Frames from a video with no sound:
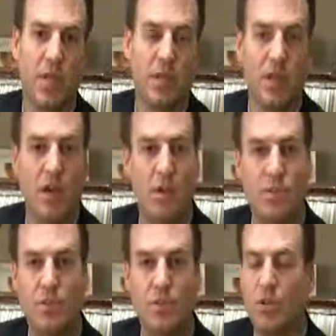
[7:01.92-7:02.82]
like a
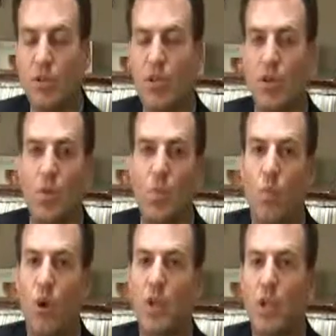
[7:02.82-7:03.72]
nose, you really don't
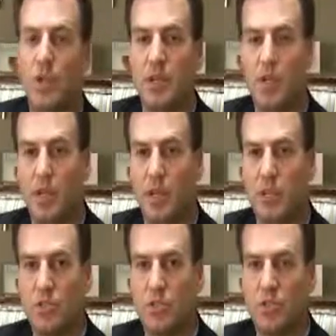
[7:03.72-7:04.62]
want to go in and do a
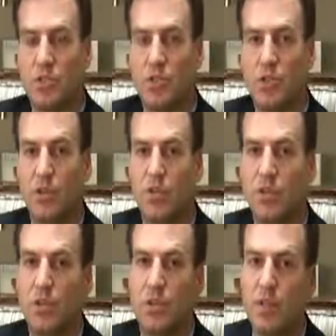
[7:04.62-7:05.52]
reconstruction until you're
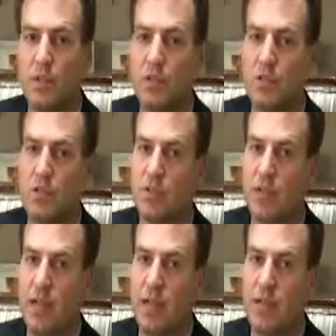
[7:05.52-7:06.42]
certain that the margins are
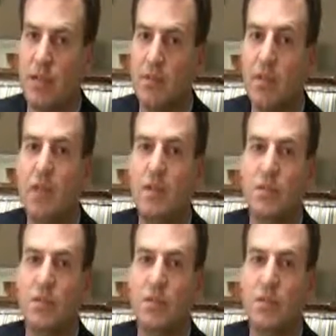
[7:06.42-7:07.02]
negative,